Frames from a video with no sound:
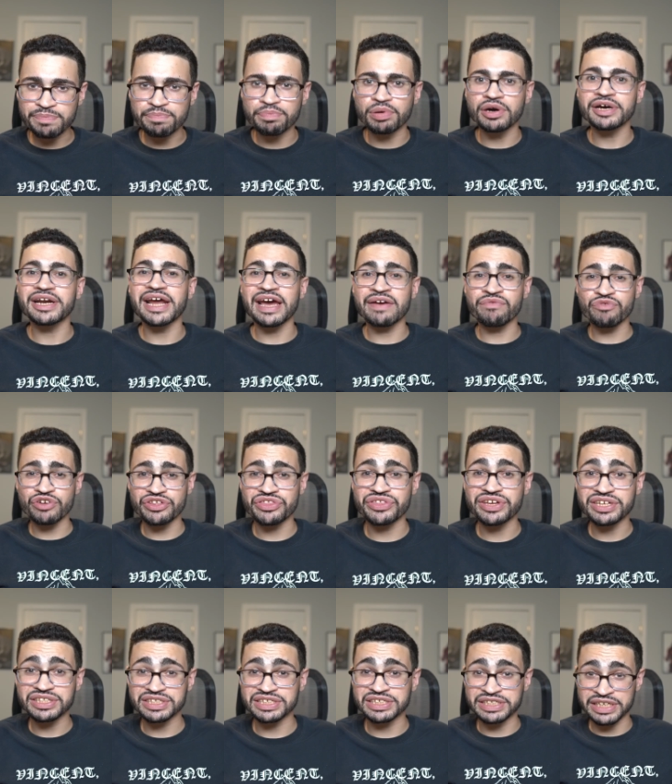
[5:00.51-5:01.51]
put
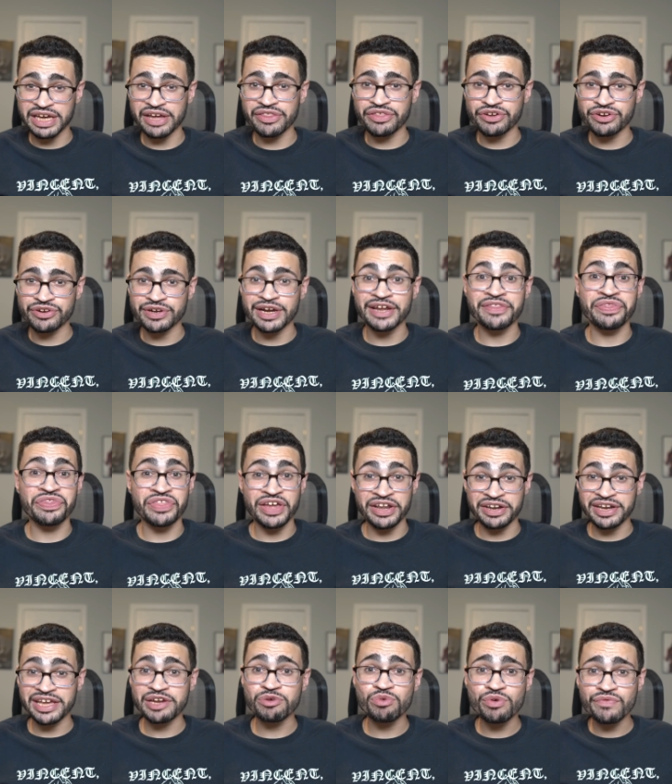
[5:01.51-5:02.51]
everything together and
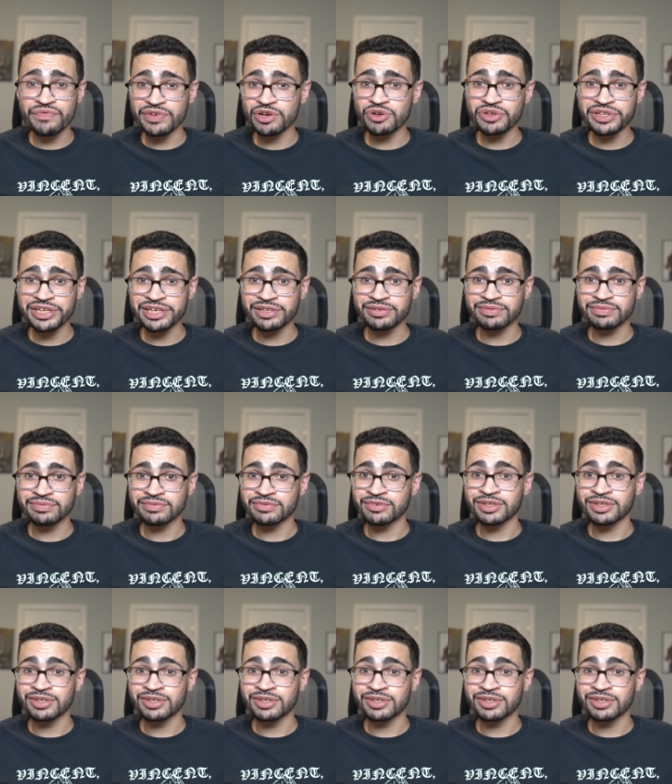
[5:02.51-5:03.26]
then they revealed it,